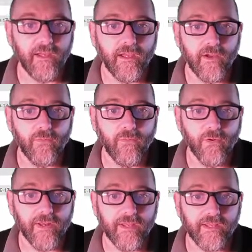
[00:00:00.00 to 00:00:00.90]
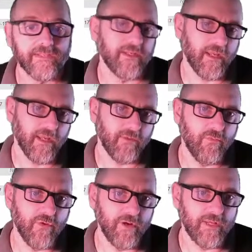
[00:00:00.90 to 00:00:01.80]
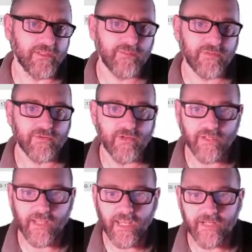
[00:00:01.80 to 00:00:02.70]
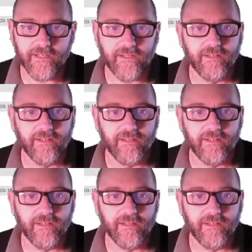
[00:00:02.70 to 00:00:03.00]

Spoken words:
warning, I got a warning, it's been truncated.